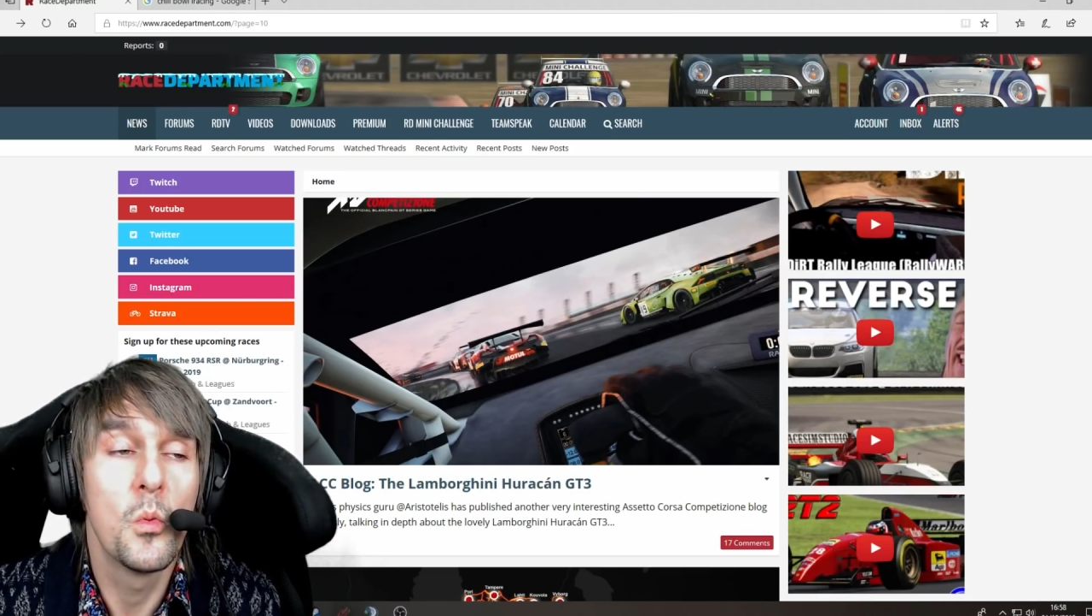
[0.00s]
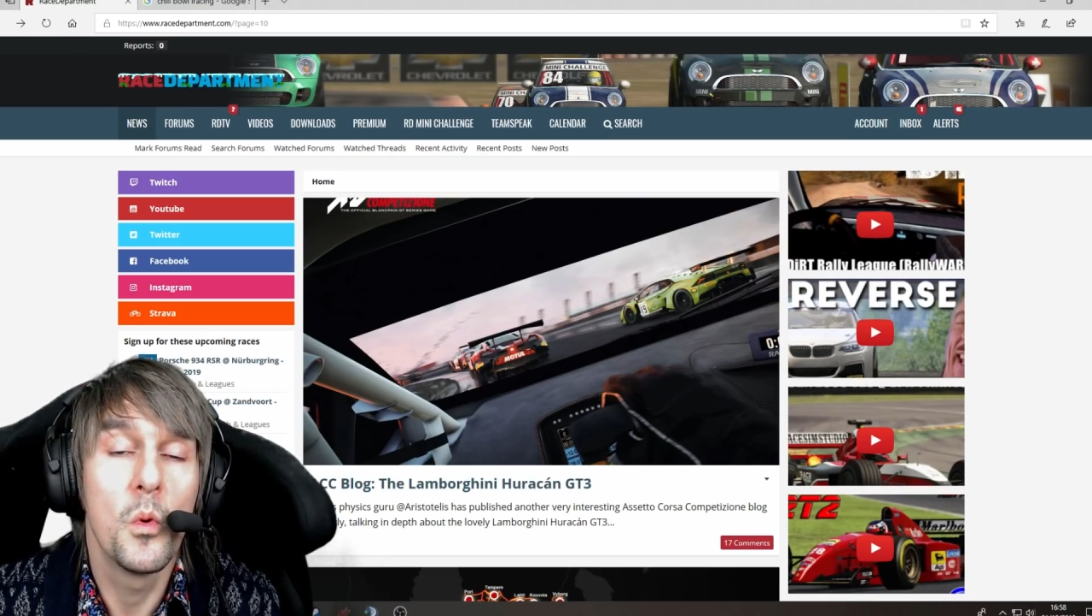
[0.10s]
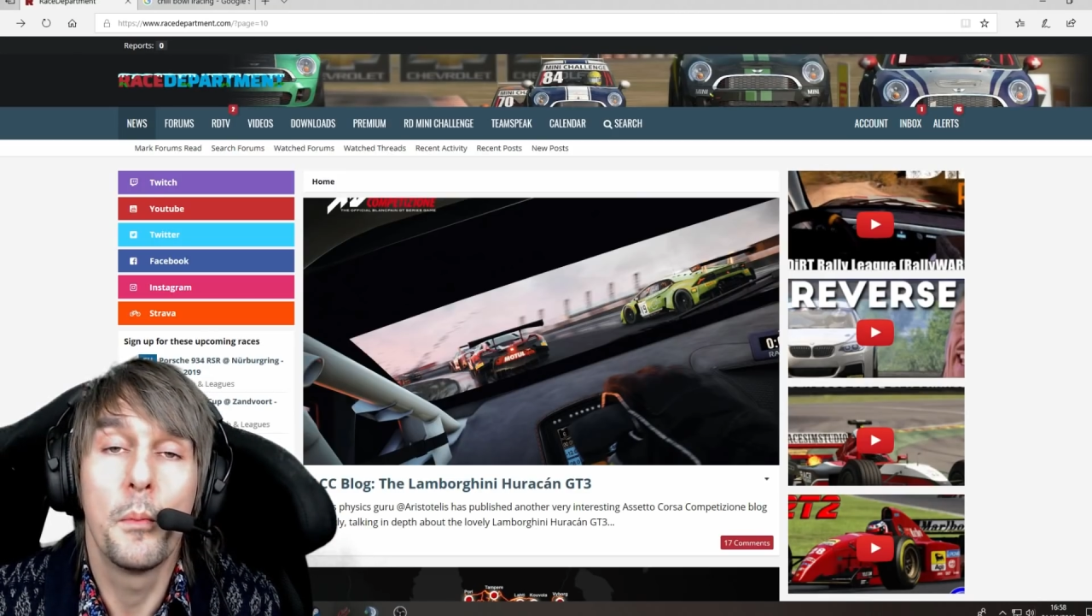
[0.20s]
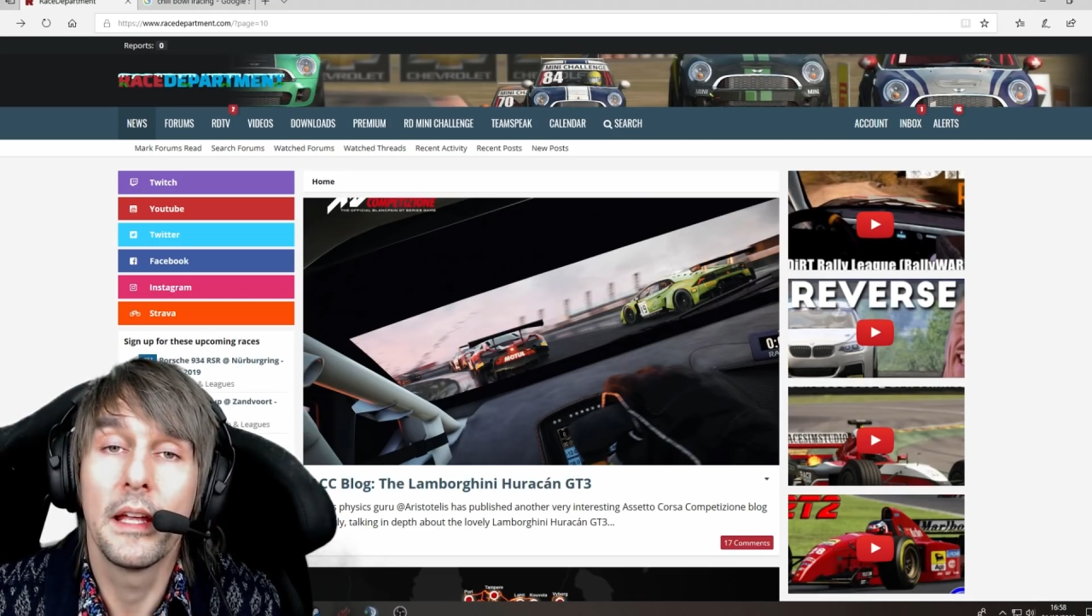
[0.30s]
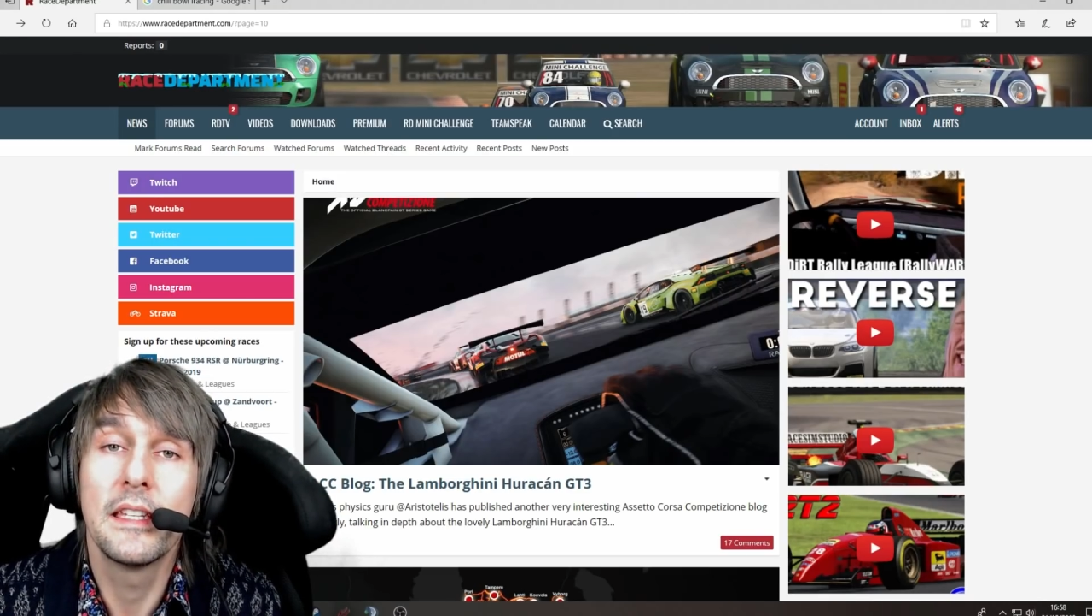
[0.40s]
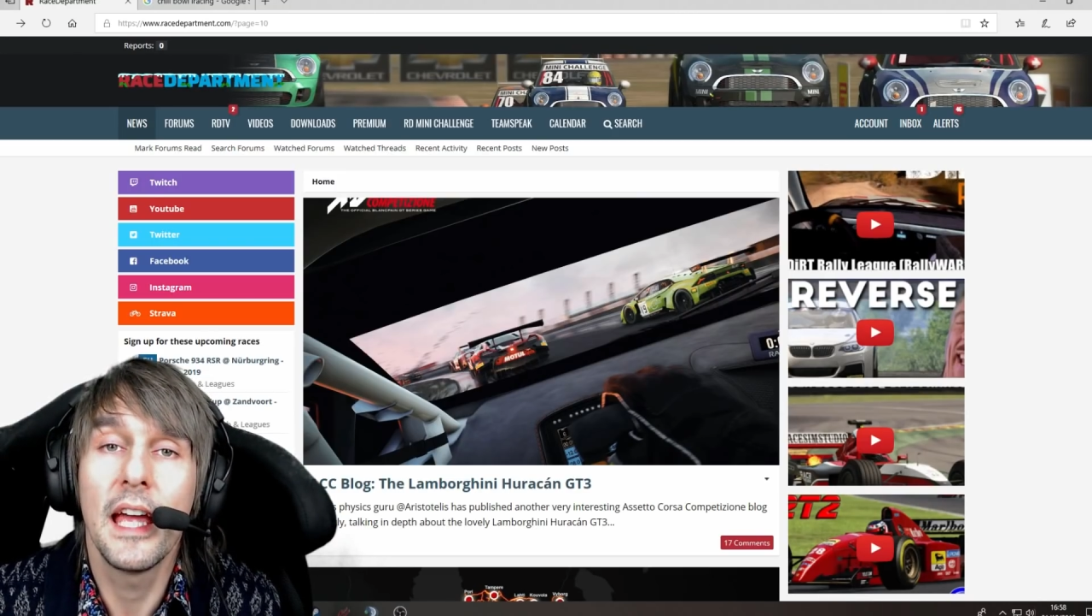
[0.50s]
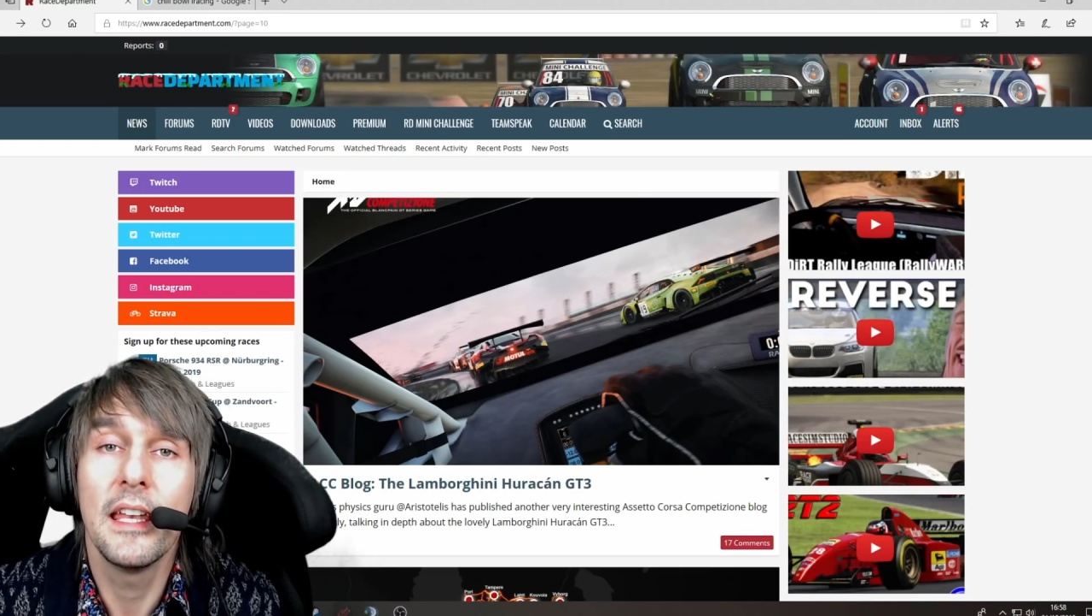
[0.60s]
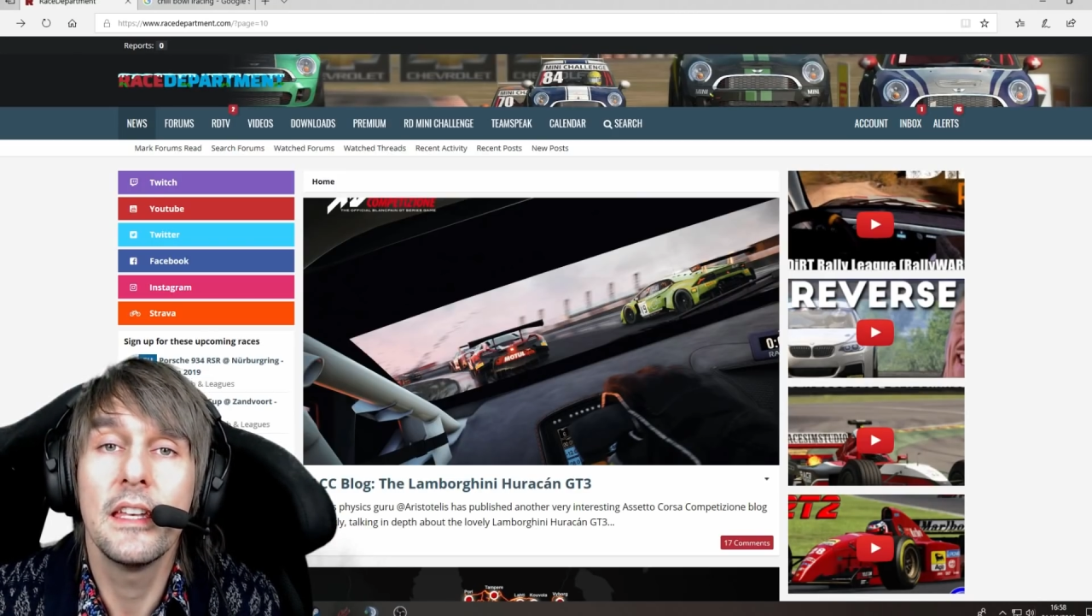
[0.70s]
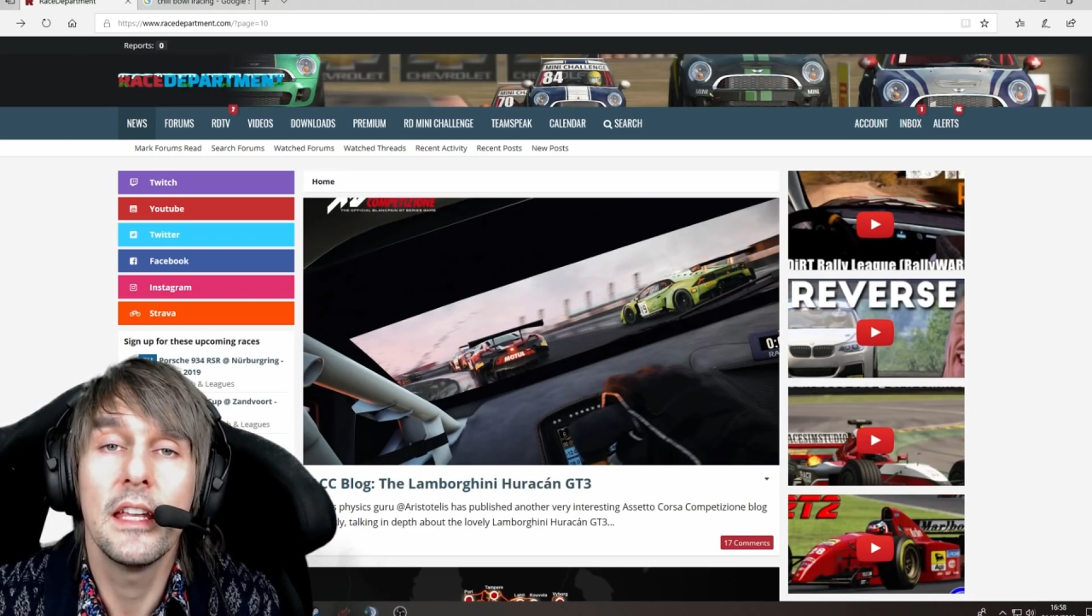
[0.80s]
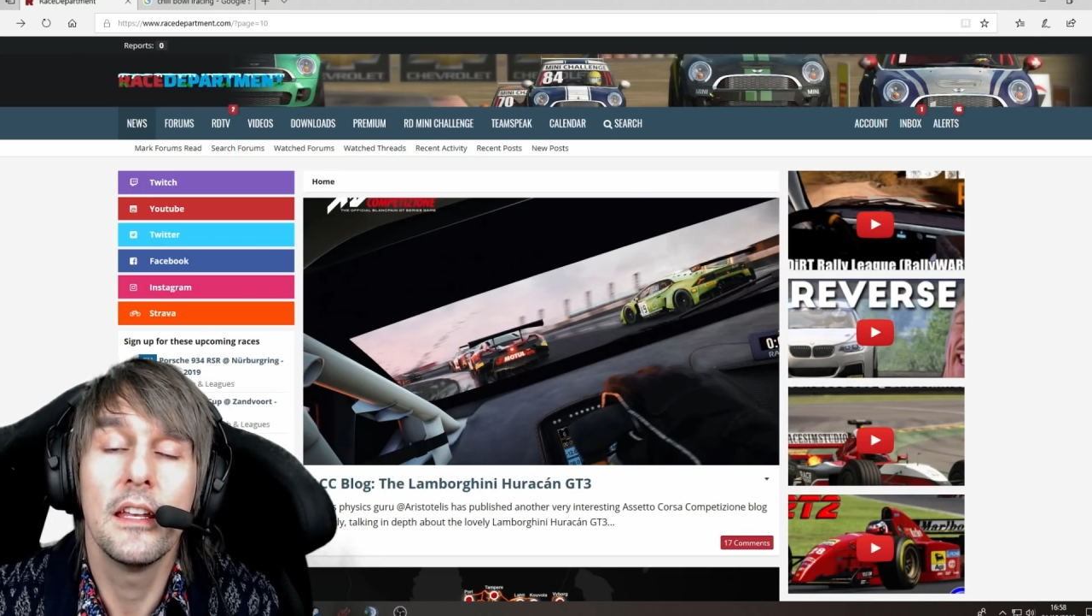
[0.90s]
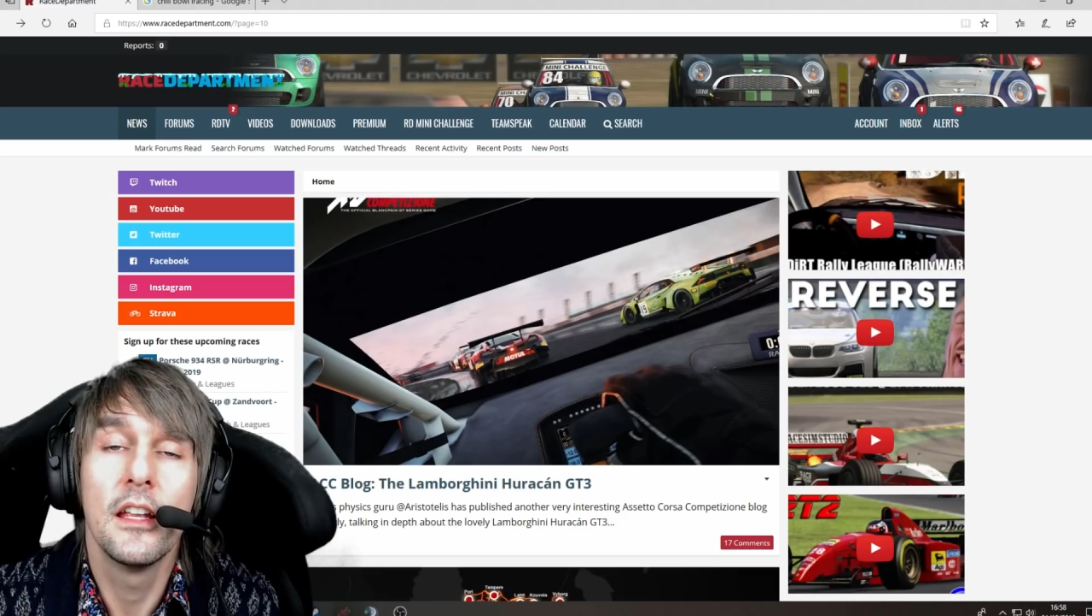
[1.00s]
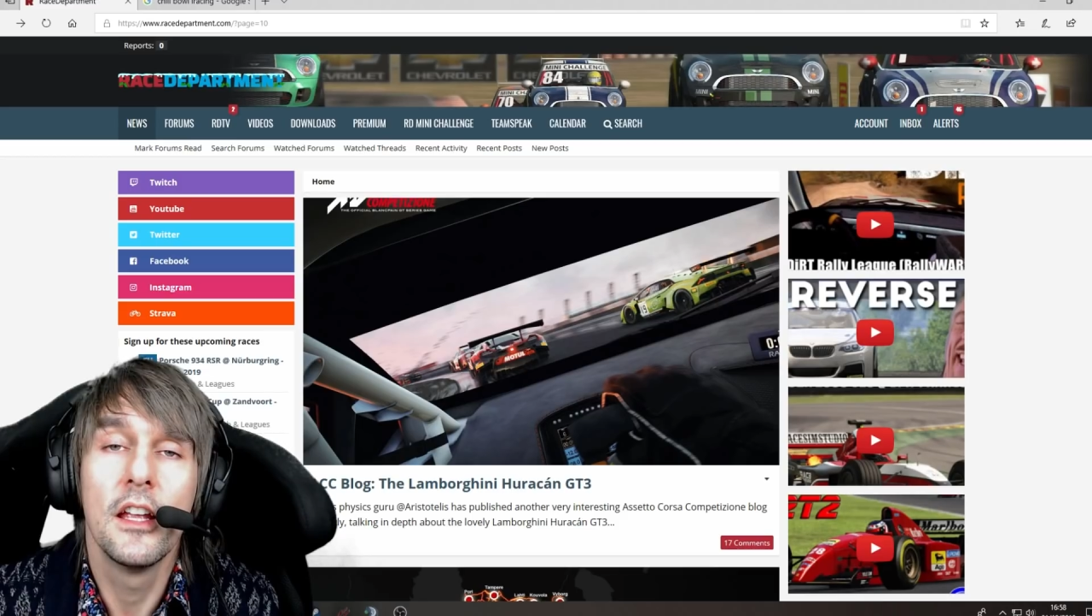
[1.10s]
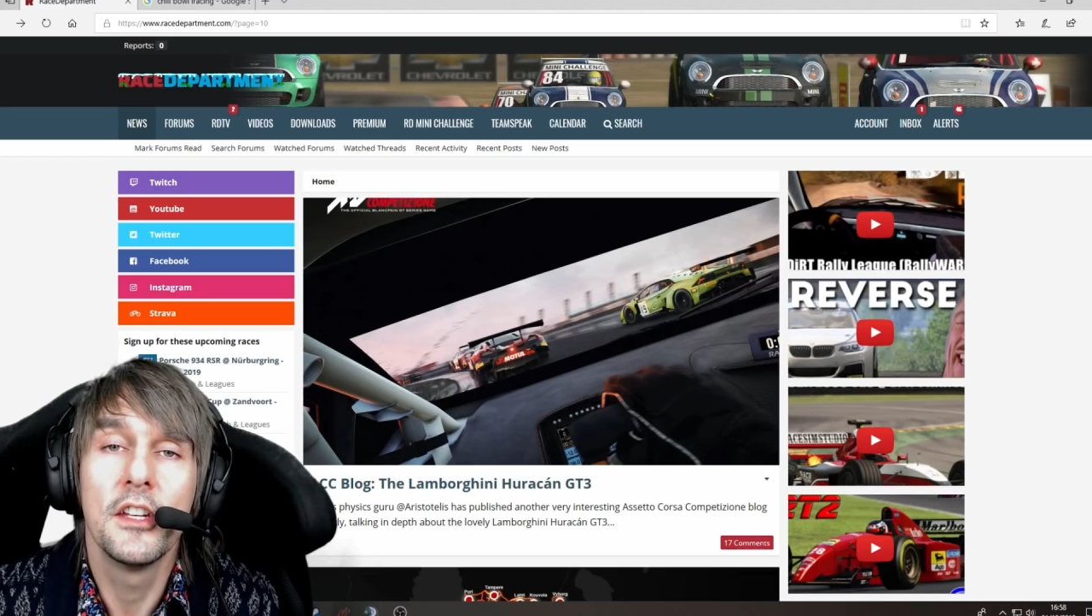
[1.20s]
We'll be attending